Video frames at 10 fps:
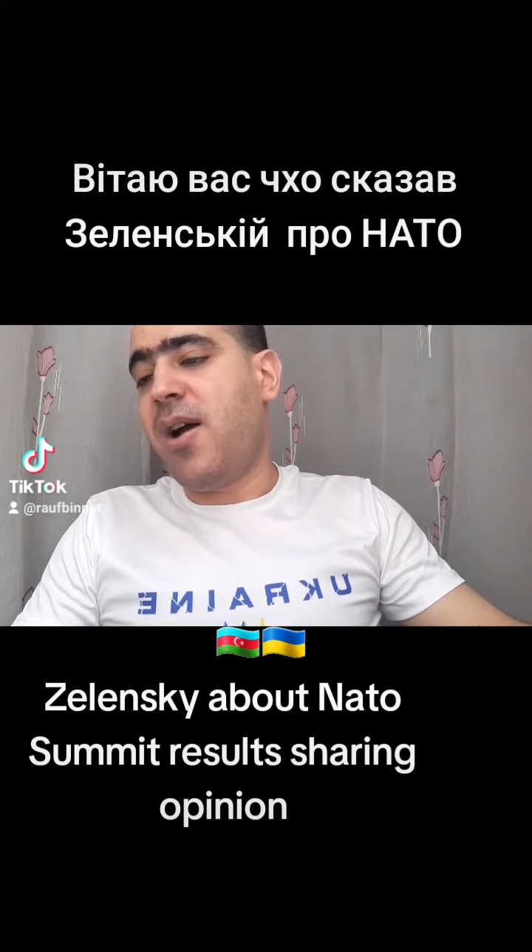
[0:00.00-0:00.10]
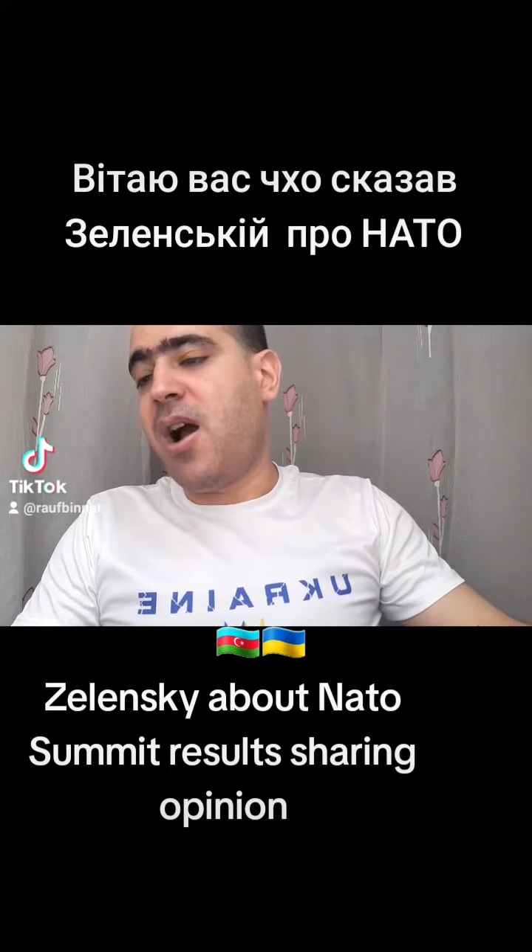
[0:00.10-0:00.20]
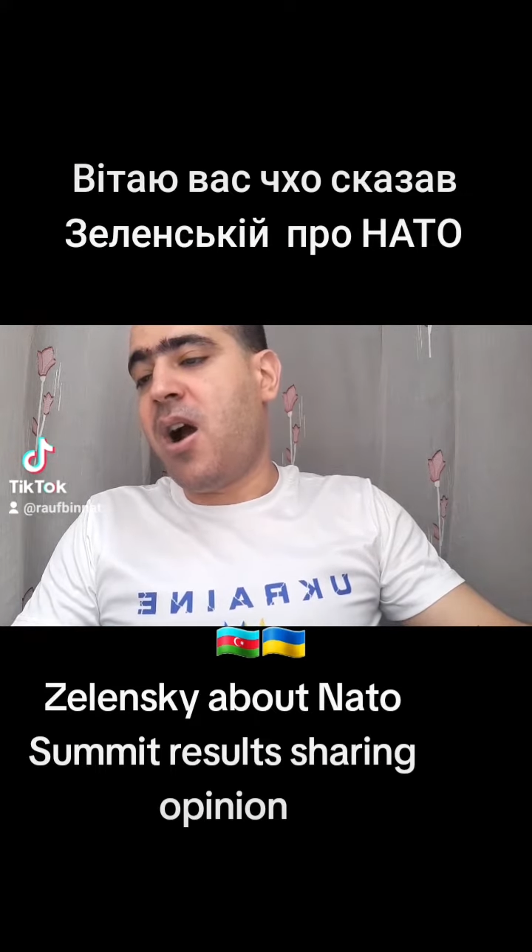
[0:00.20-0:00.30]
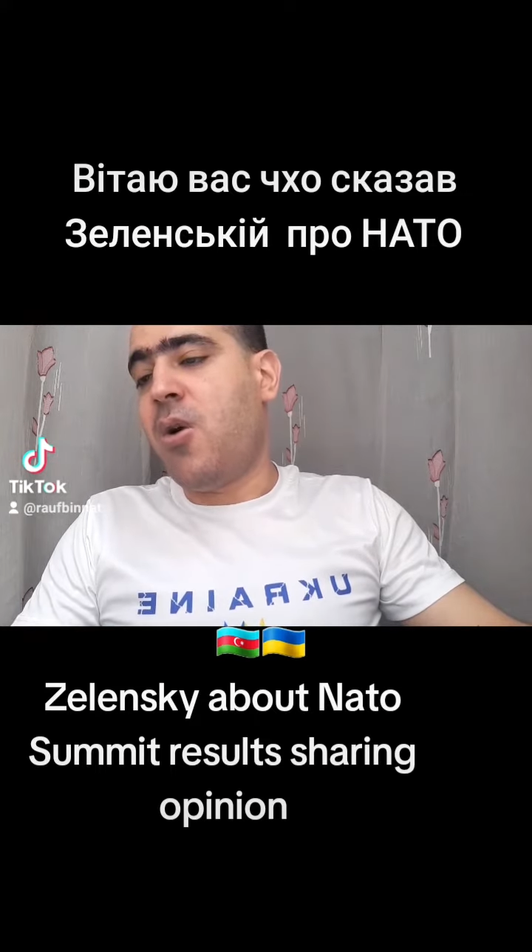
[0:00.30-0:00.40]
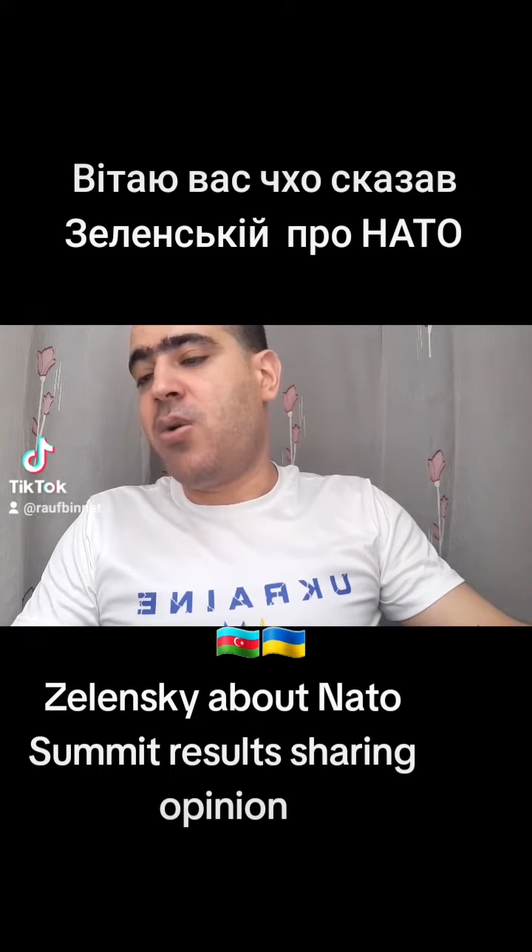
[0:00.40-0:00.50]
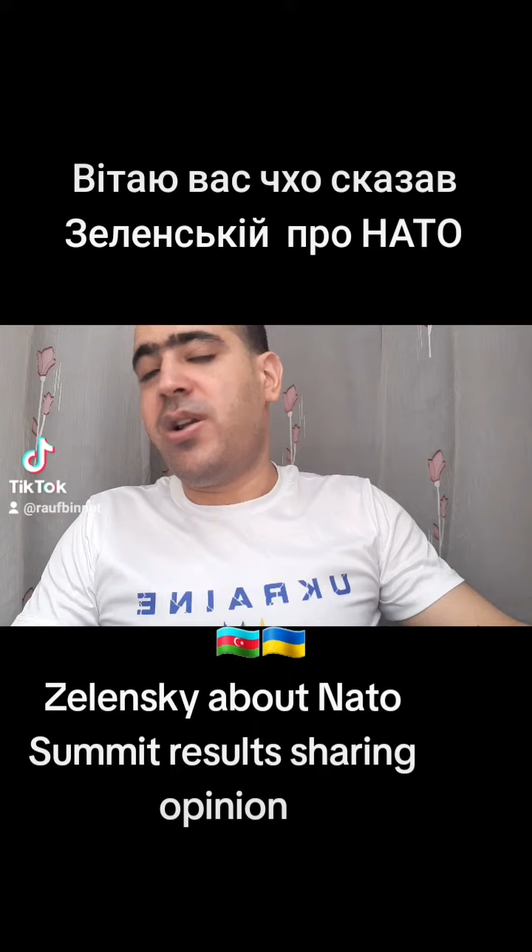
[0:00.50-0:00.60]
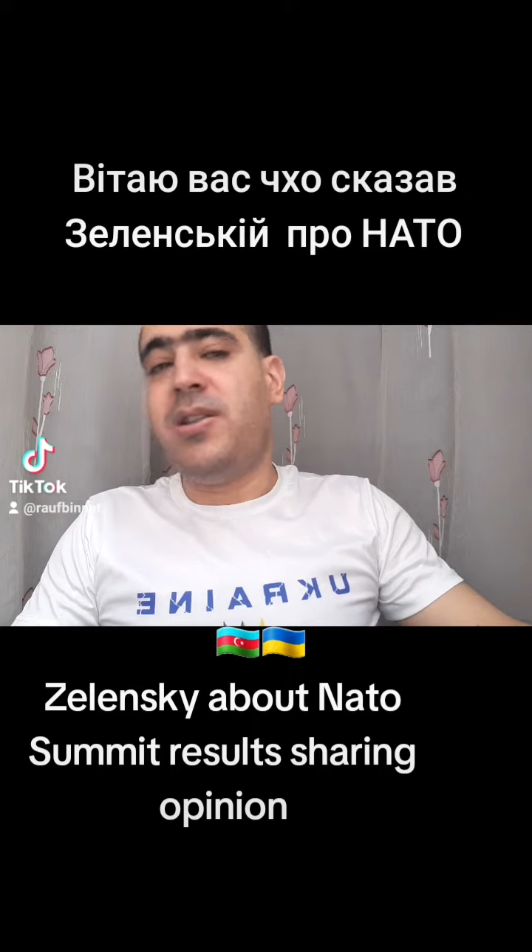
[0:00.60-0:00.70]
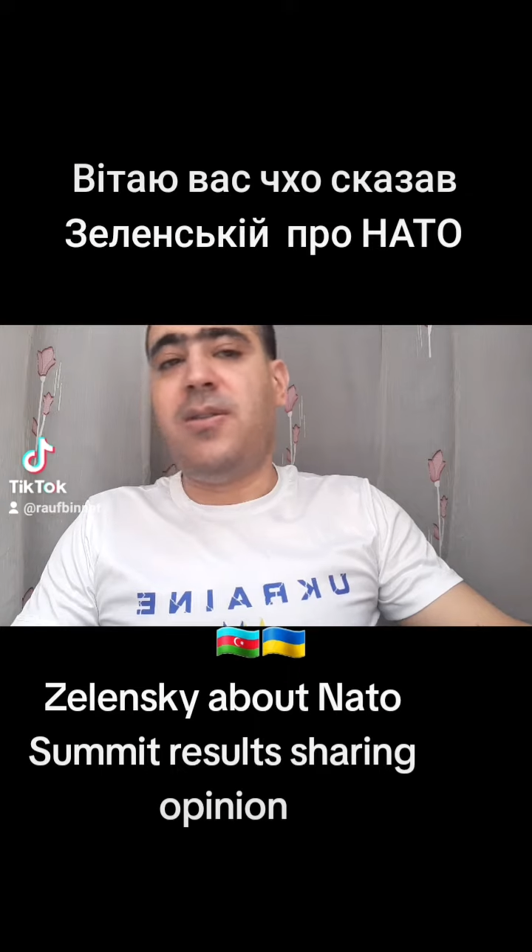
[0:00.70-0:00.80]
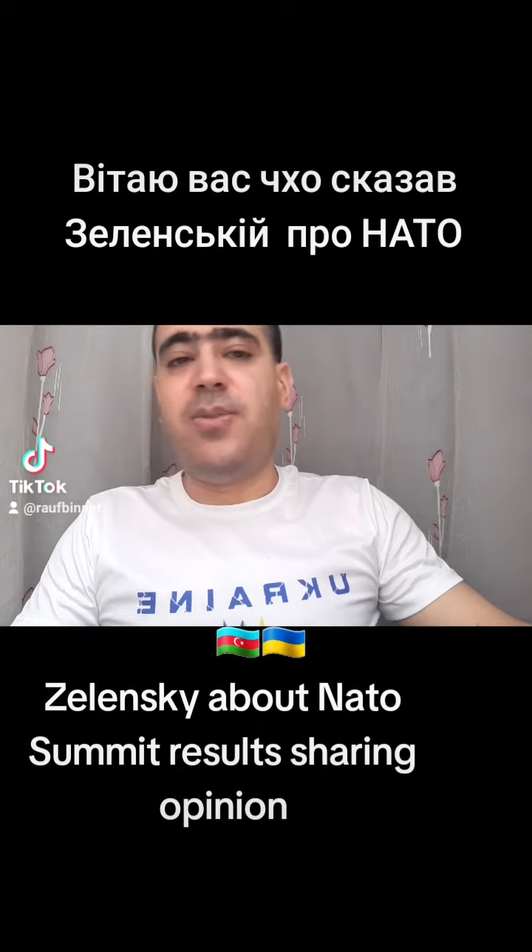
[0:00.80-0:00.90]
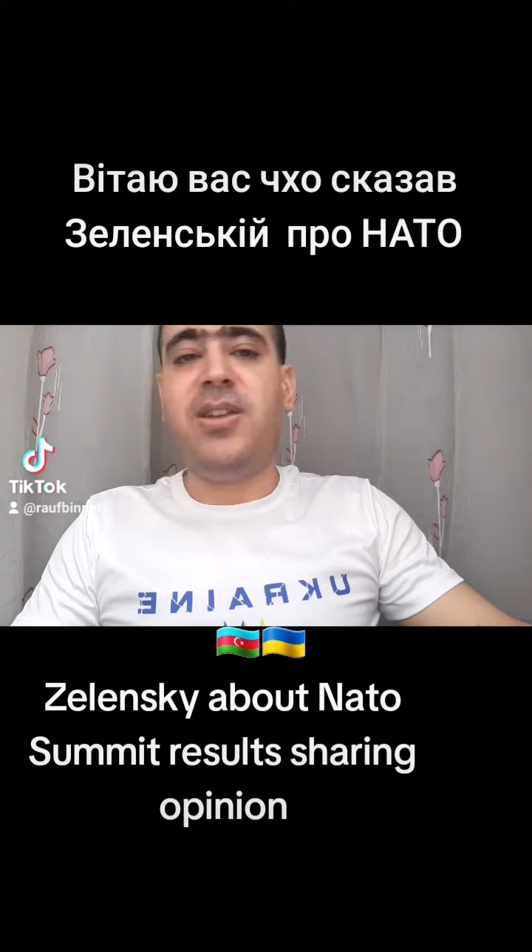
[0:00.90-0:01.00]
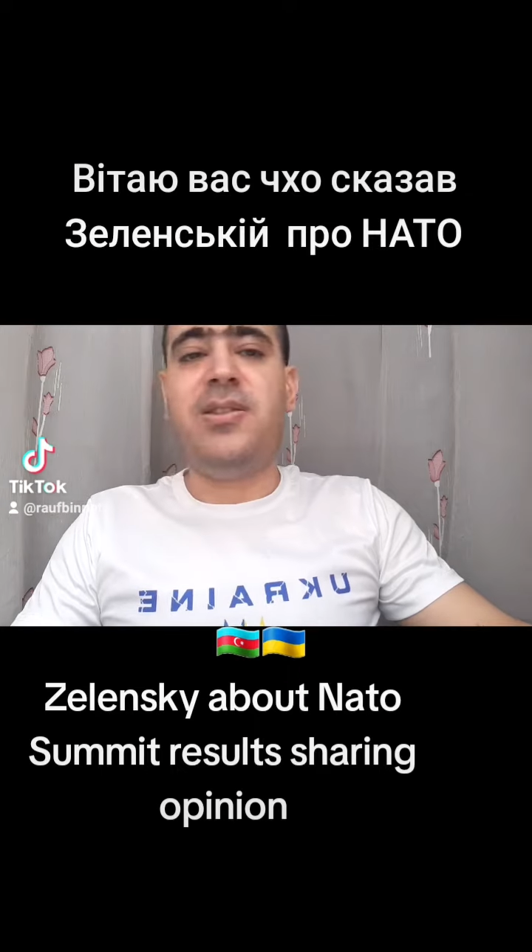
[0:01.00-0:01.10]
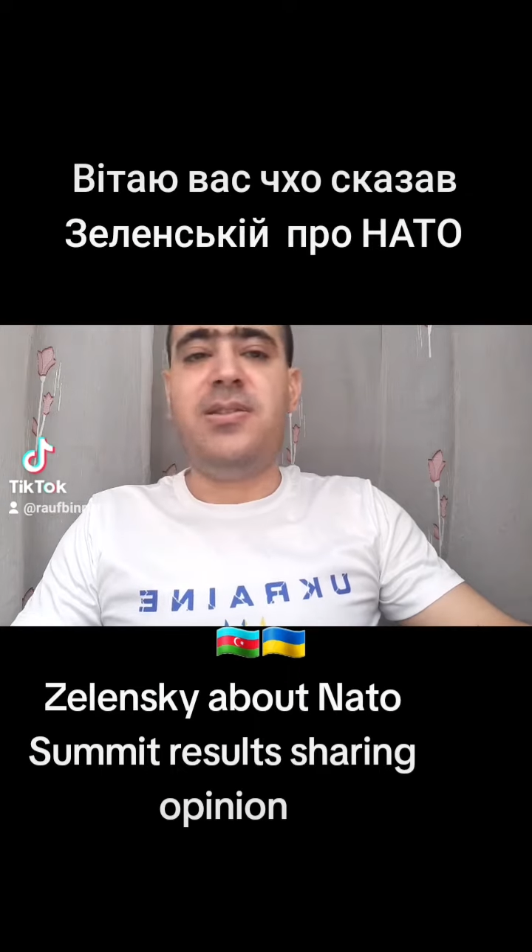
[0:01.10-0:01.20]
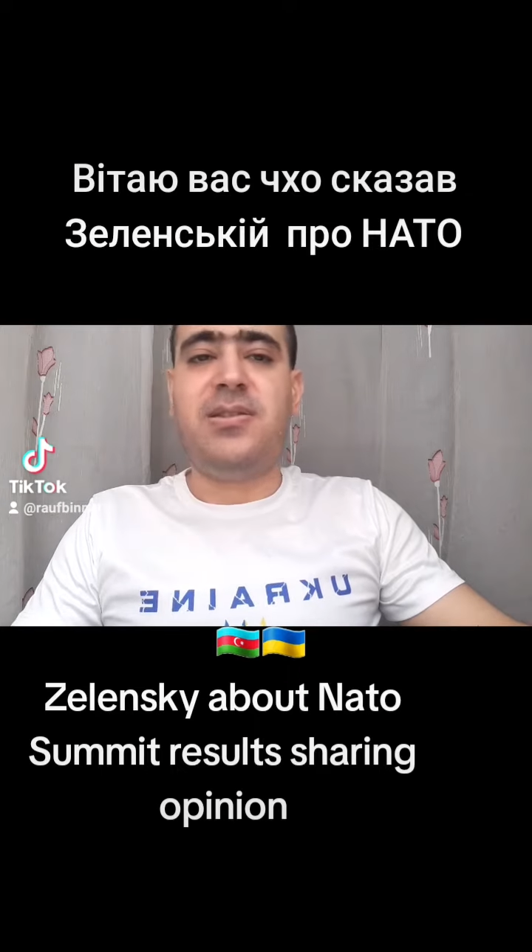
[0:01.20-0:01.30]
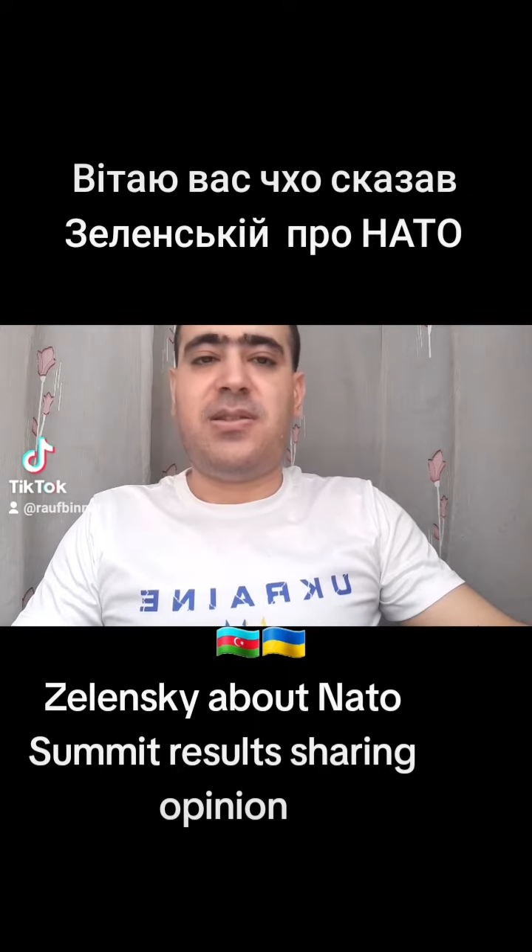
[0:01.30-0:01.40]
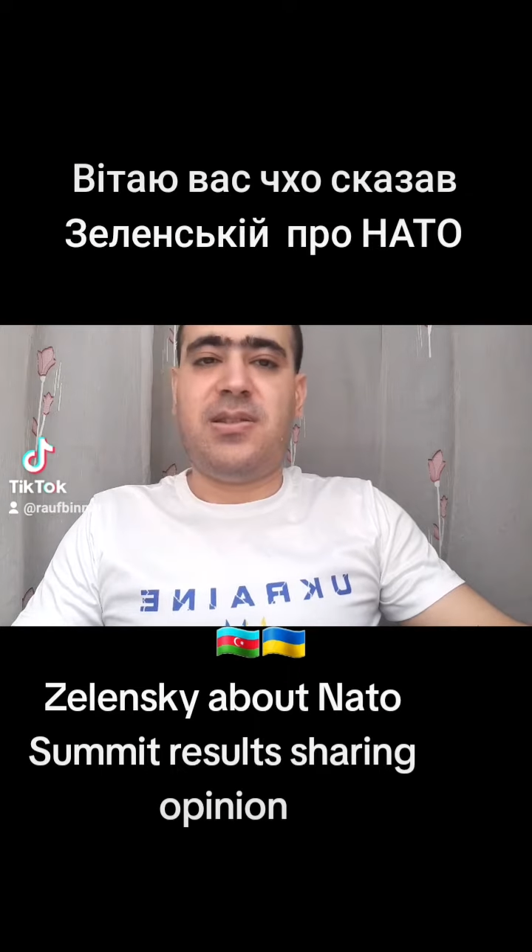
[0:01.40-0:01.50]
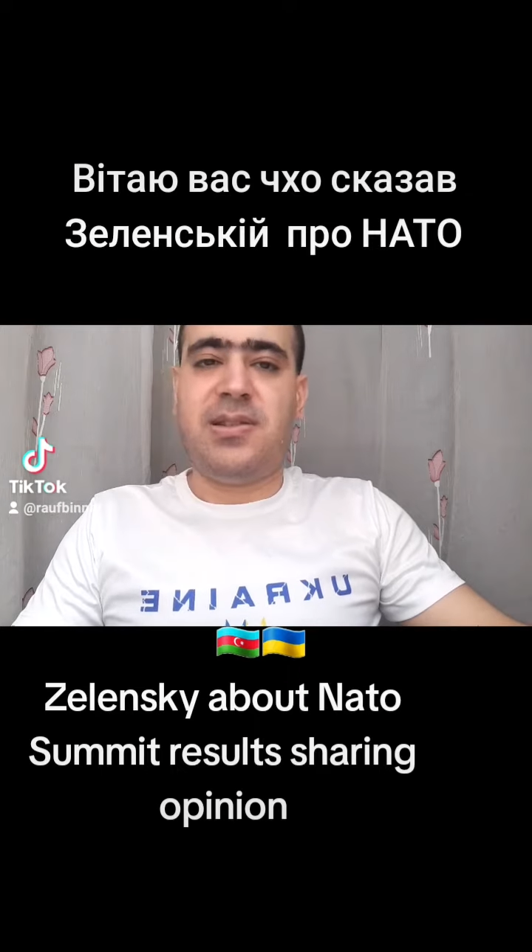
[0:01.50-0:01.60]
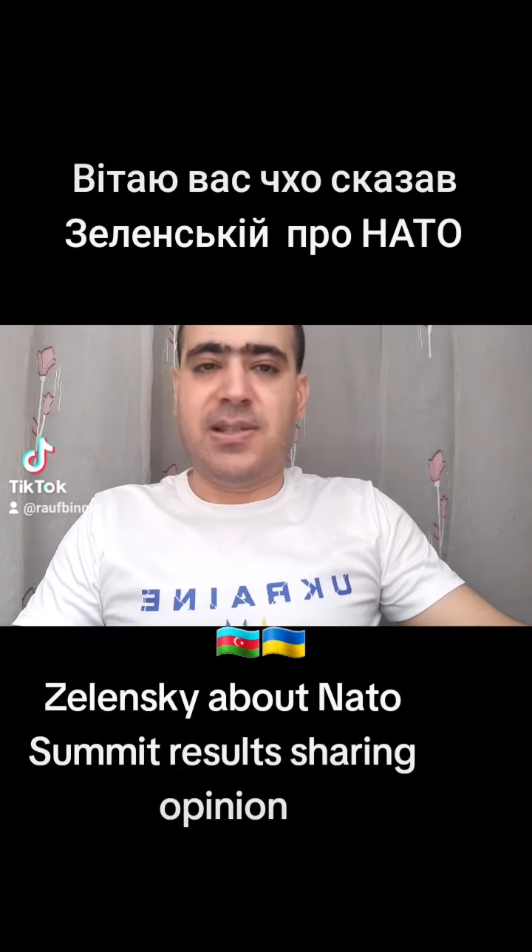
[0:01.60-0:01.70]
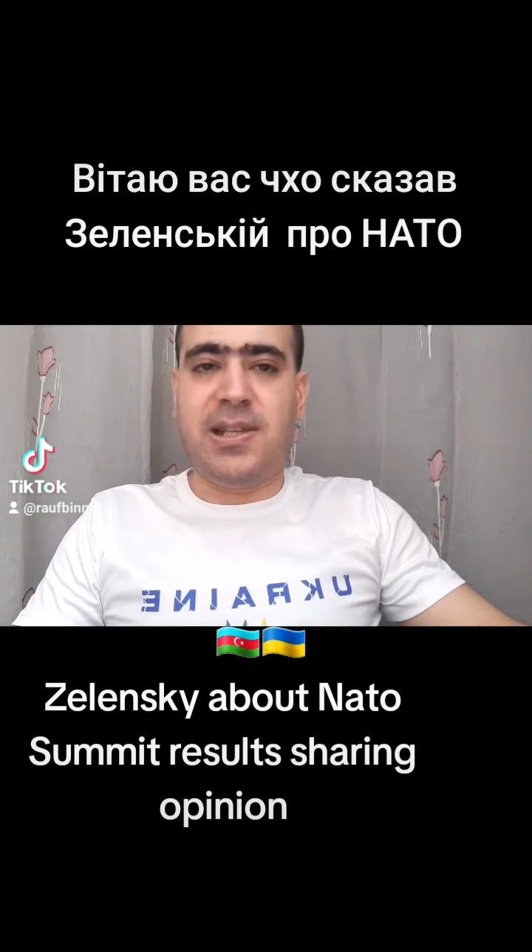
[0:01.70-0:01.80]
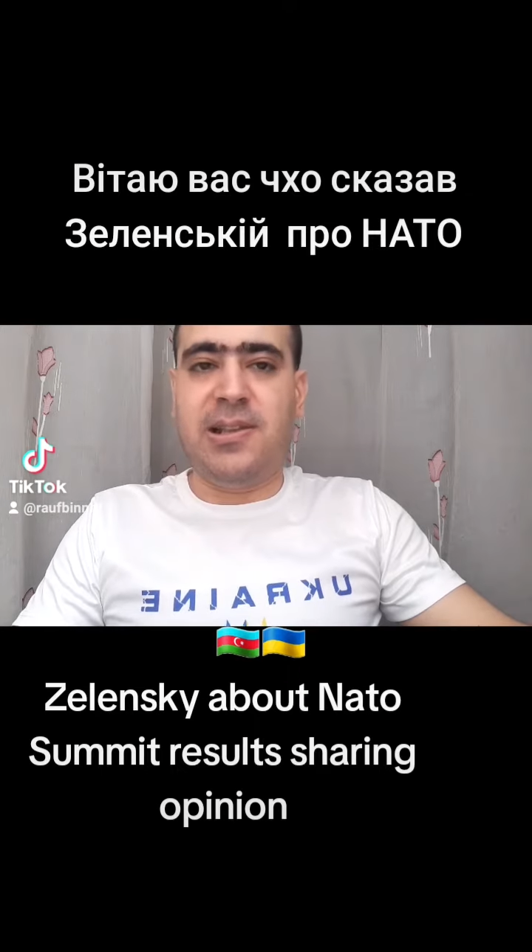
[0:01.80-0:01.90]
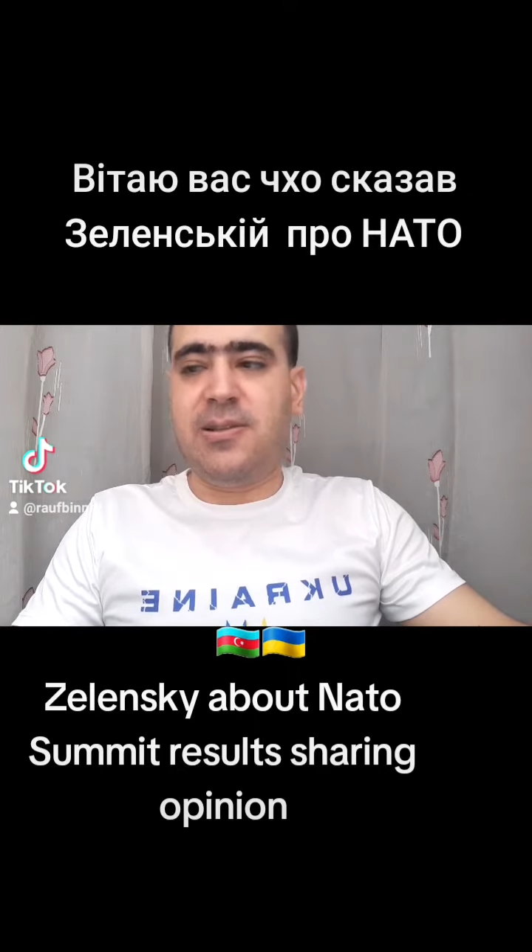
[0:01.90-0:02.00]
our independence,
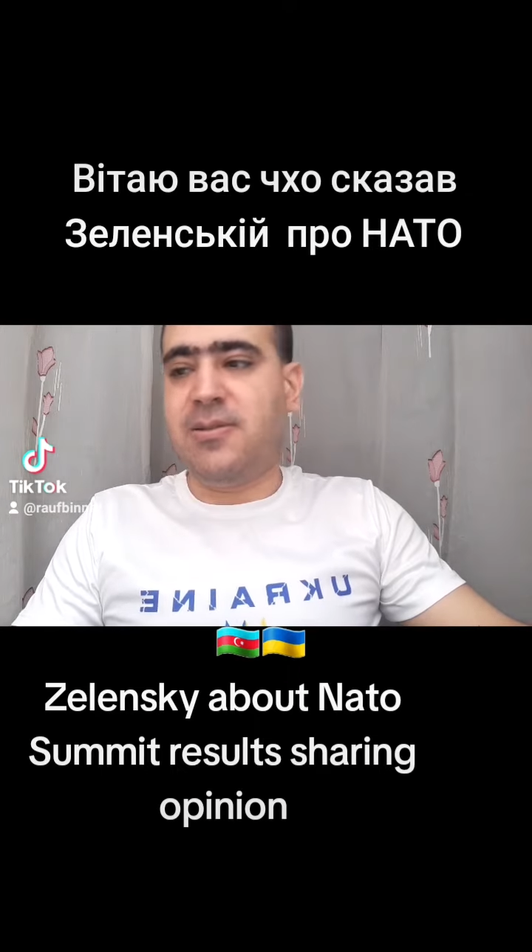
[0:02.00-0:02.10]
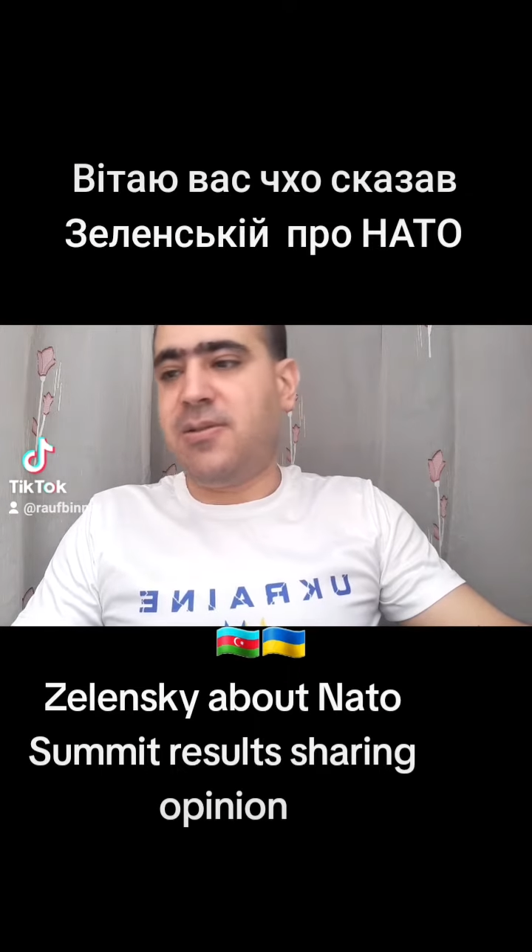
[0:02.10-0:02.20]
said